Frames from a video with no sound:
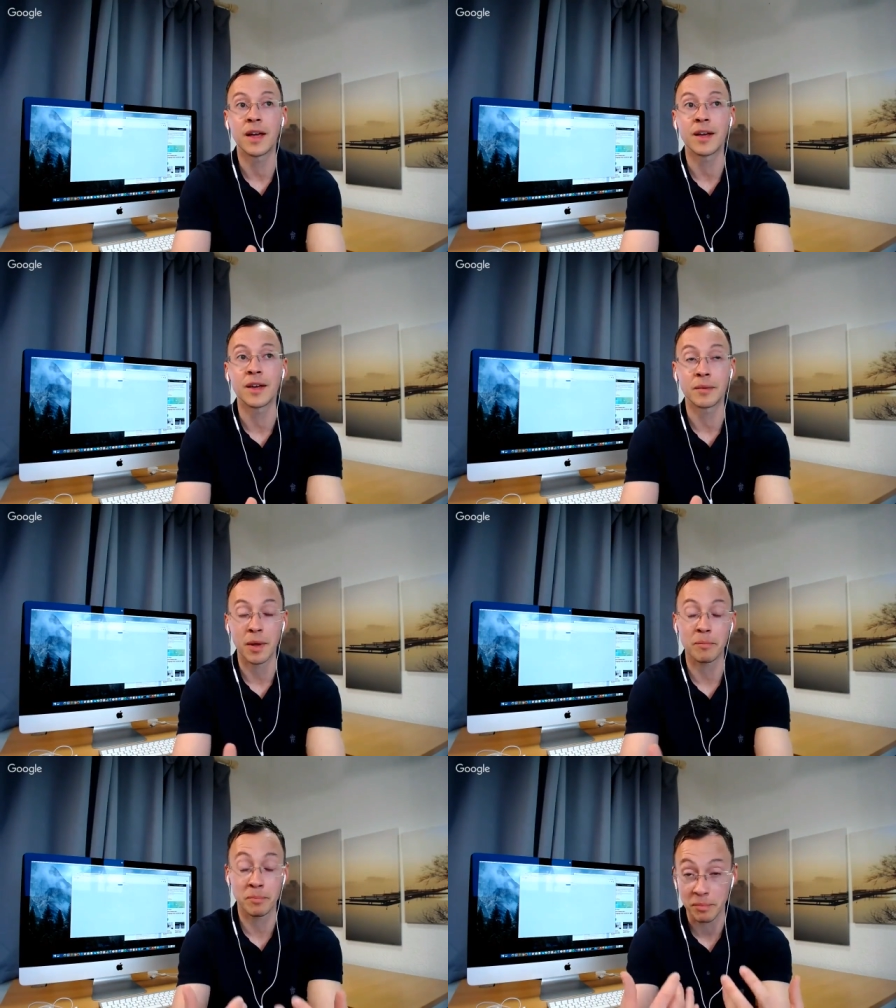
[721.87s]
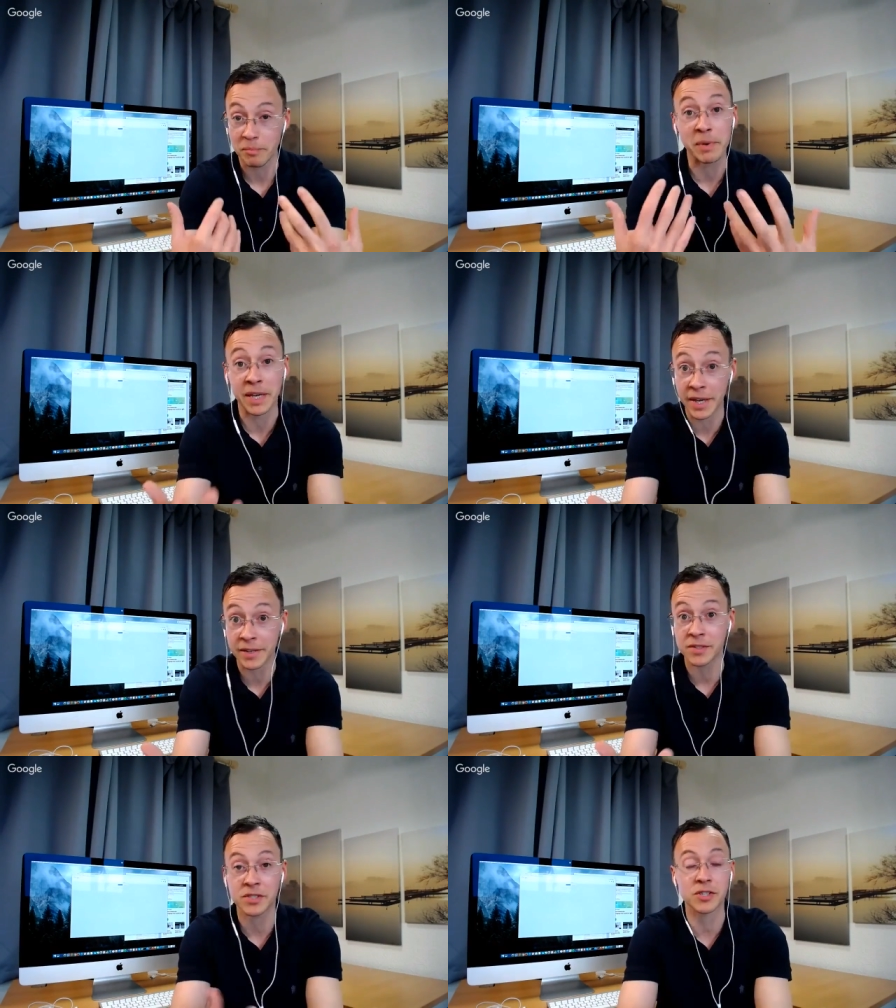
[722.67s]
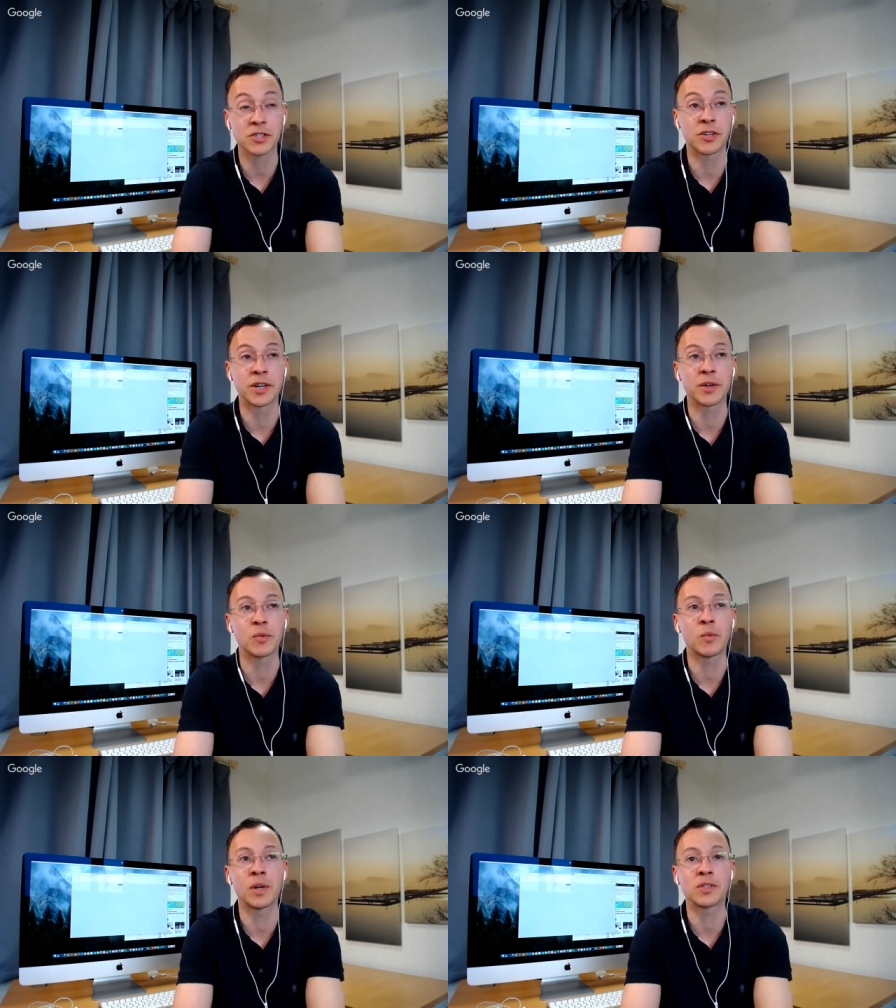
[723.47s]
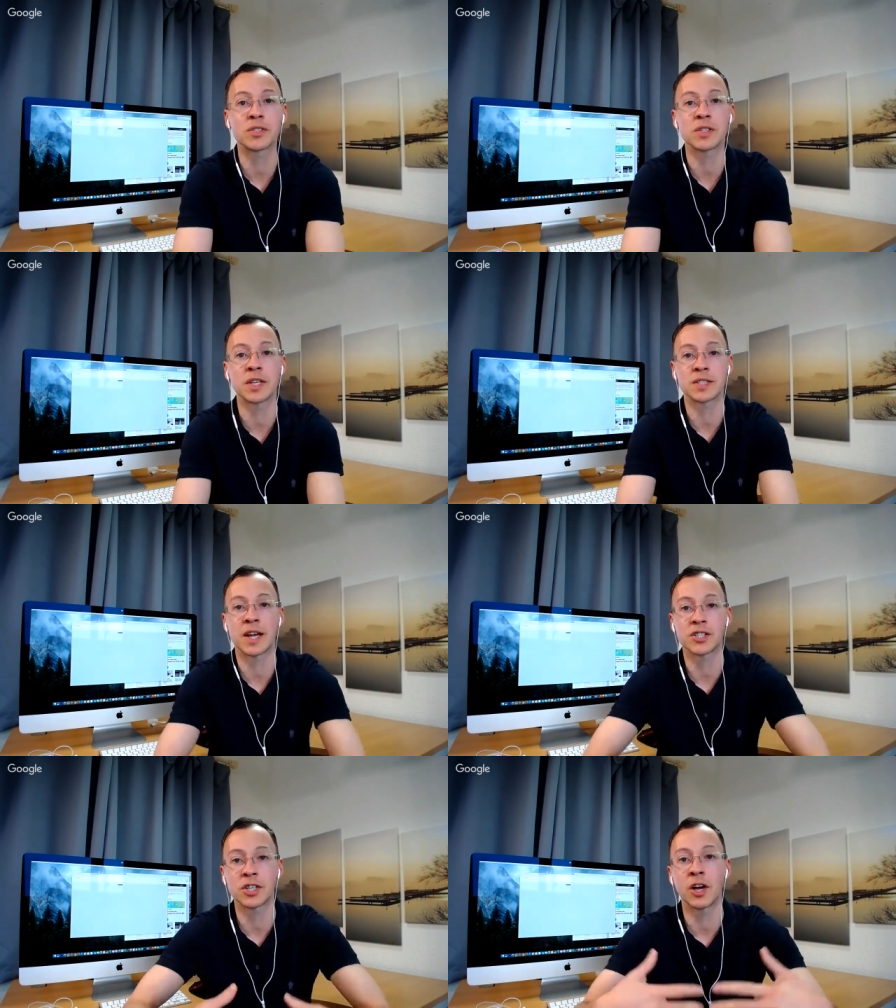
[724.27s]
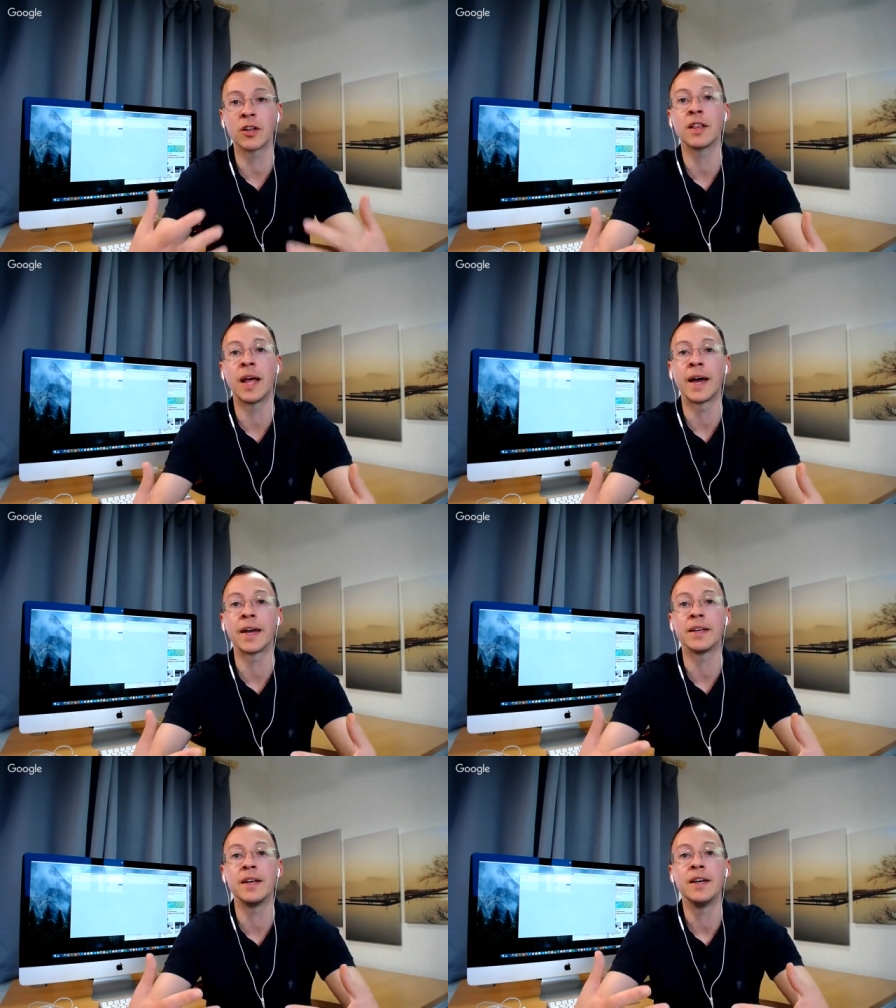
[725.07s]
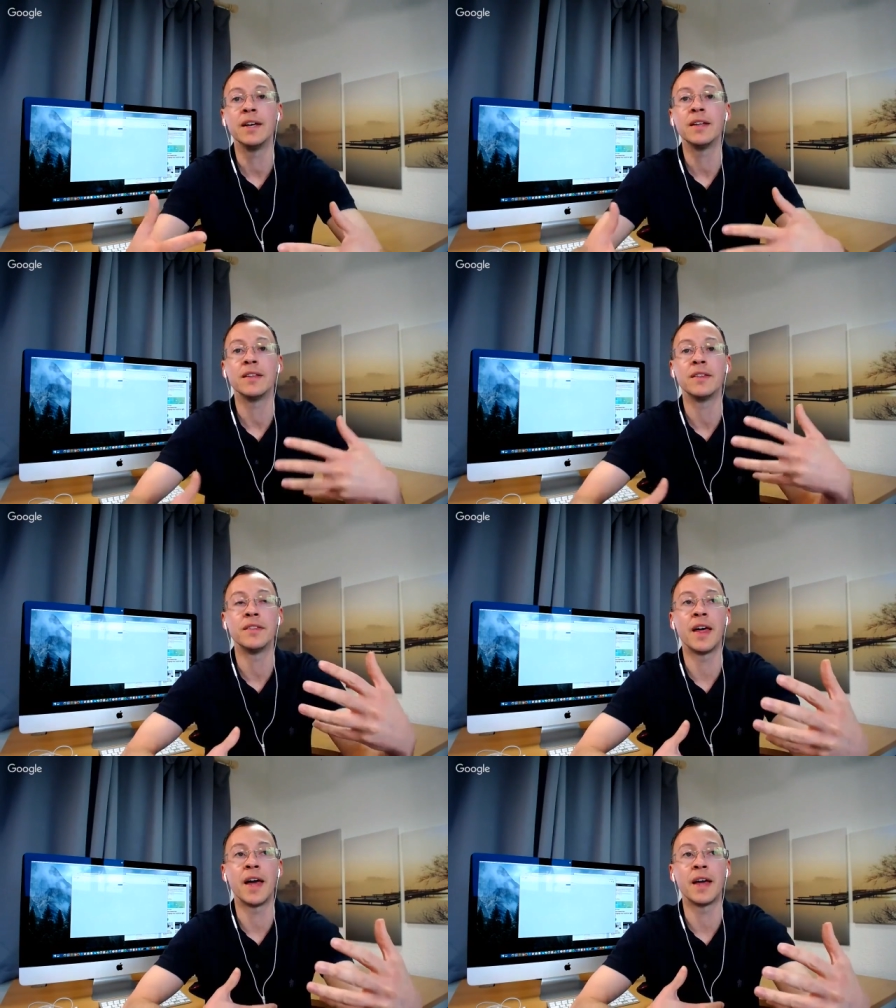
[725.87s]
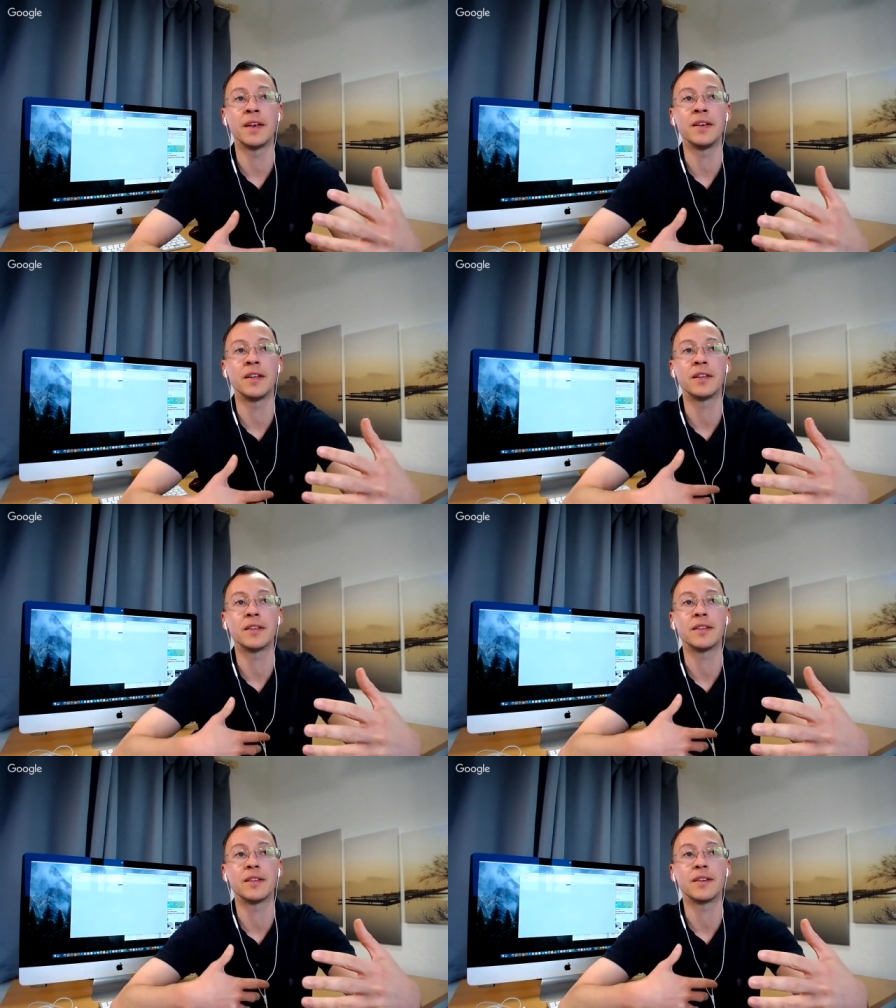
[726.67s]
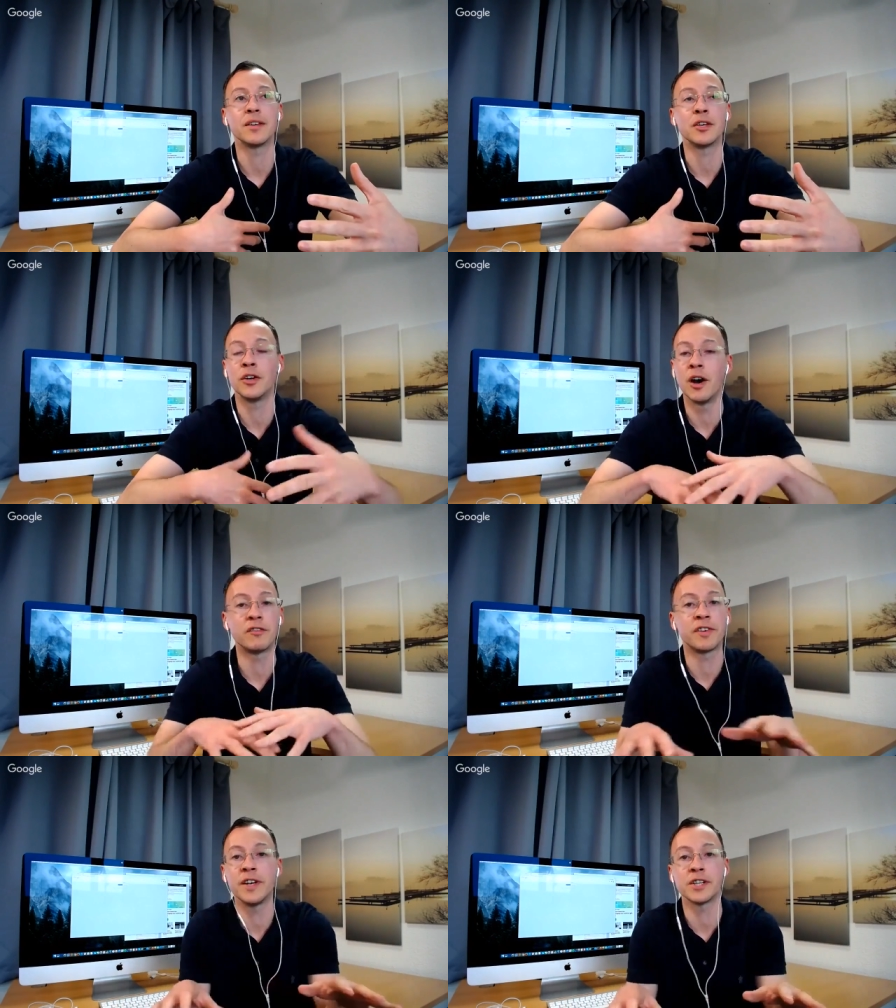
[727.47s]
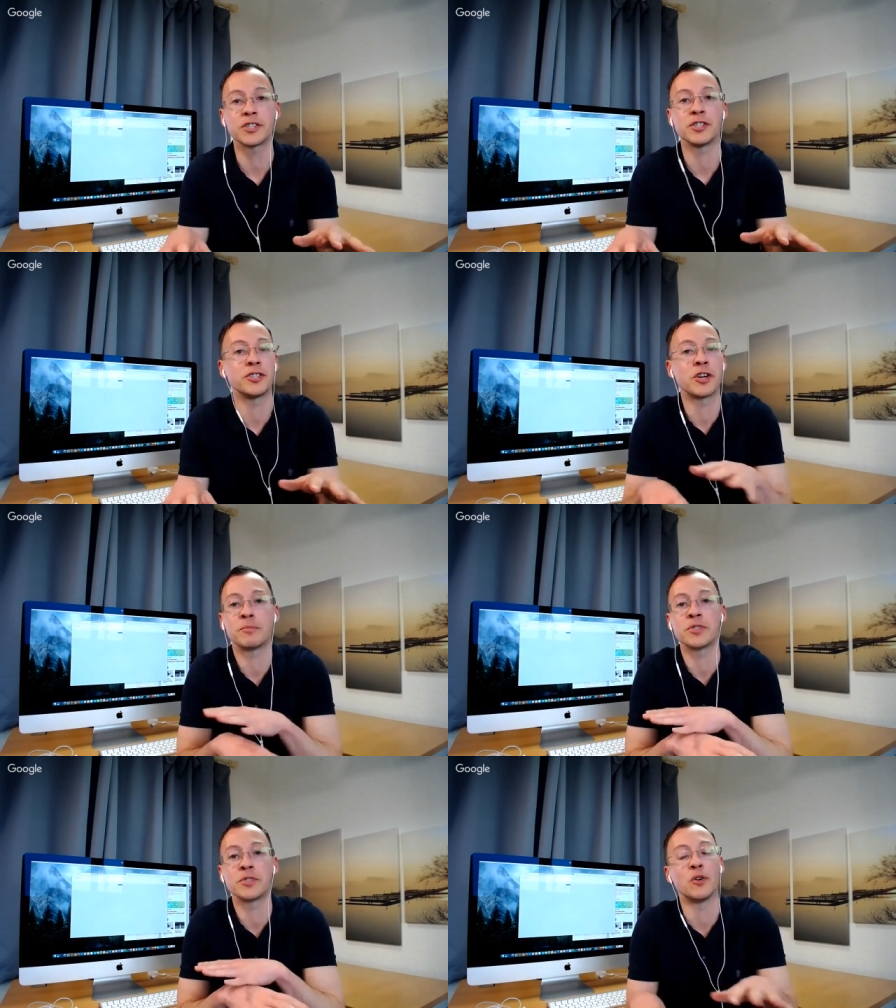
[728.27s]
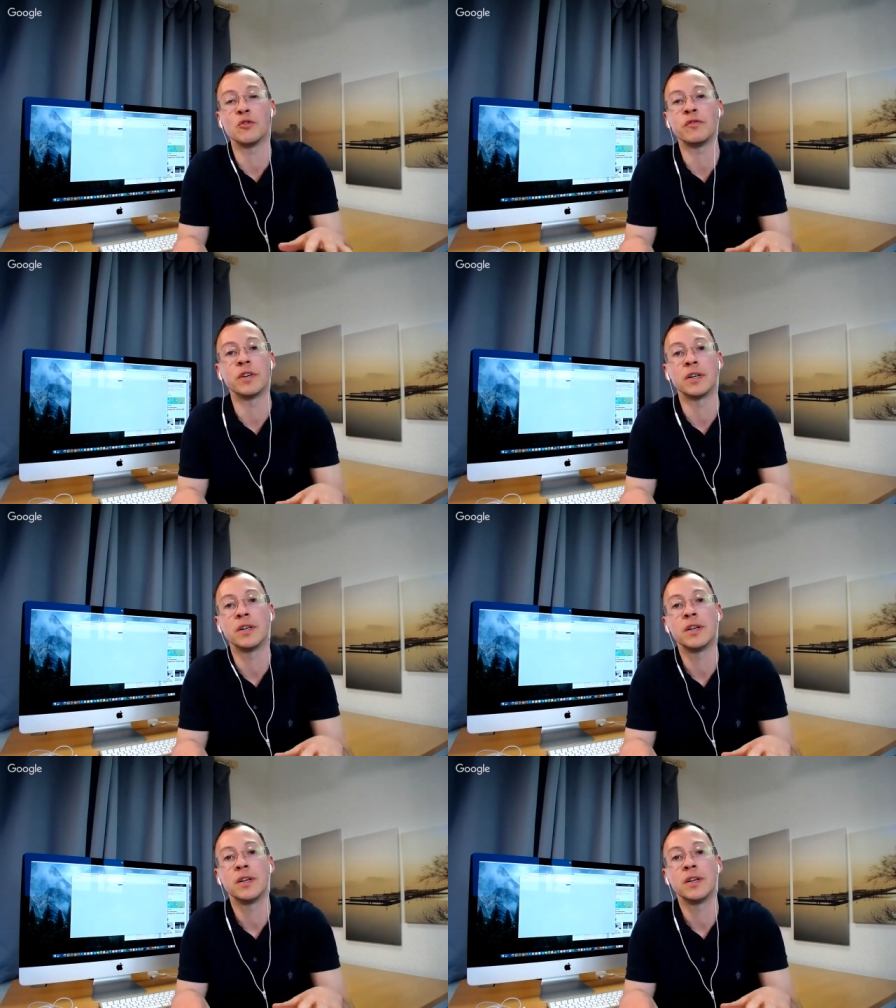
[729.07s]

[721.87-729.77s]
Uh, uh begins, sorry, once it's actually online then you're not finished, your job's not over.